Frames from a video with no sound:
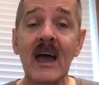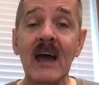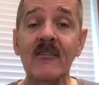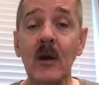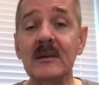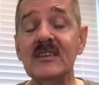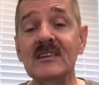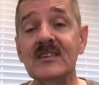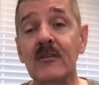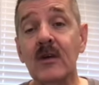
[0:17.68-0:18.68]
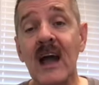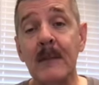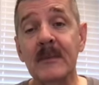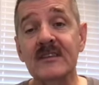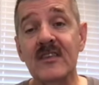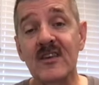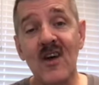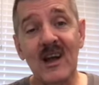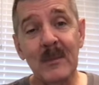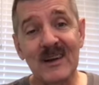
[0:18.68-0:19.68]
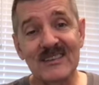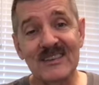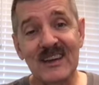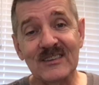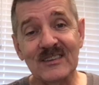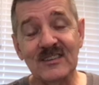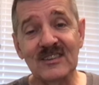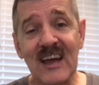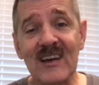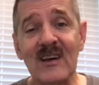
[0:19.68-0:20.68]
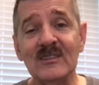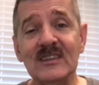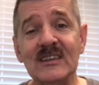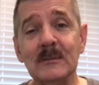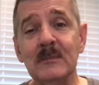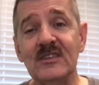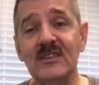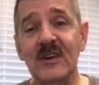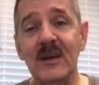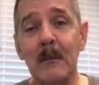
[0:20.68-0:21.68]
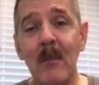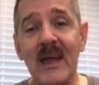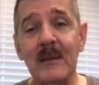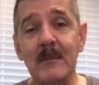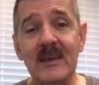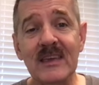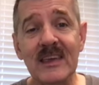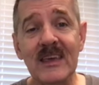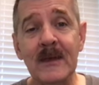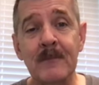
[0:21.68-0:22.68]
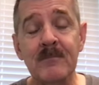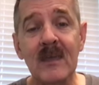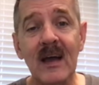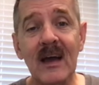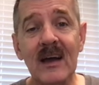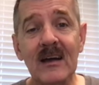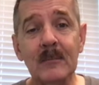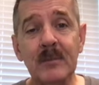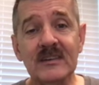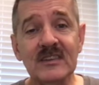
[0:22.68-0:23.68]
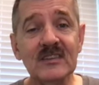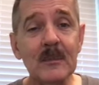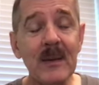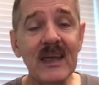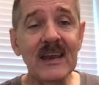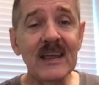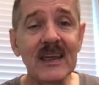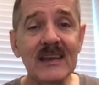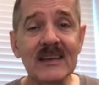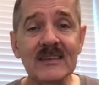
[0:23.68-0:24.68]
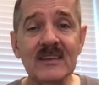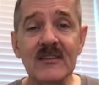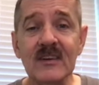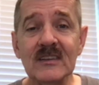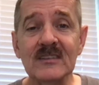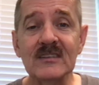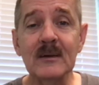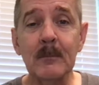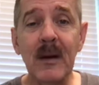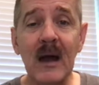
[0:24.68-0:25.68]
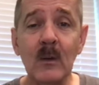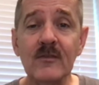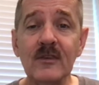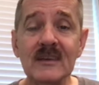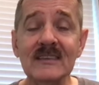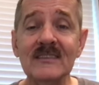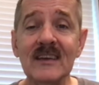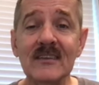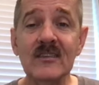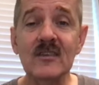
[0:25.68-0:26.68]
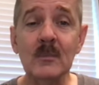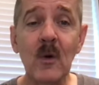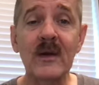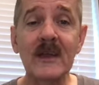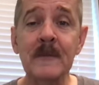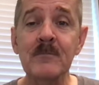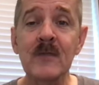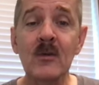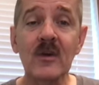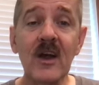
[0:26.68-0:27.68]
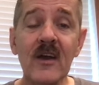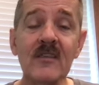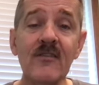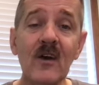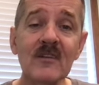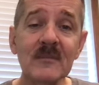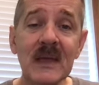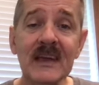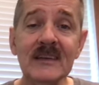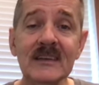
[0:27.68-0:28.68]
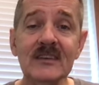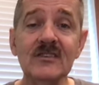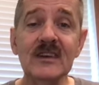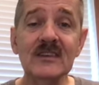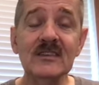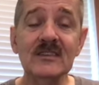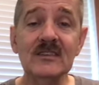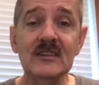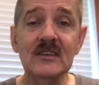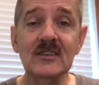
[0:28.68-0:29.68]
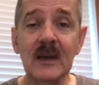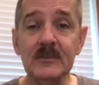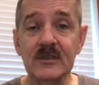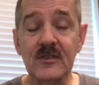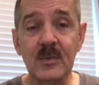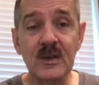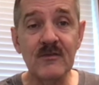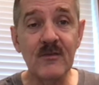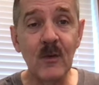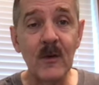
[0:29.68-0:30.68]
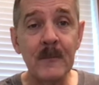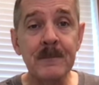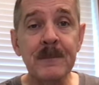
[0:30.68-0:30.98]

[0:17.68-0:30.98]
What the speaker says: I've already seen several comments in the Talk About It section. Shout out to missionary Mike McGee participating, and he's given us some powerful insights this morning regarding the fall of man in Genesis chapters 3 and 4.